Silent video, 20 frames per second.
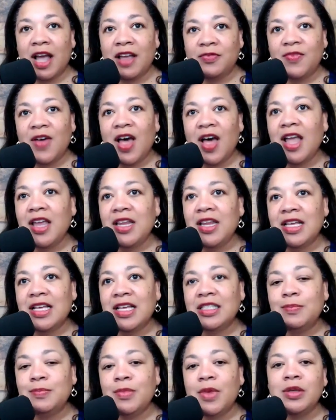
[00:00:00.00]
I find
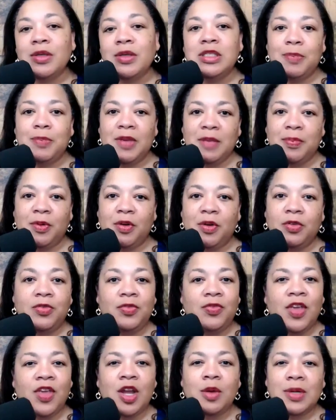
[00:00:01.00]
is most people
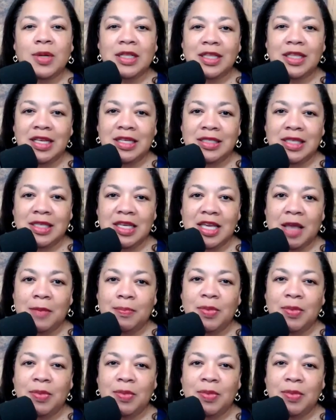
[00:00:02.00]
fear releasing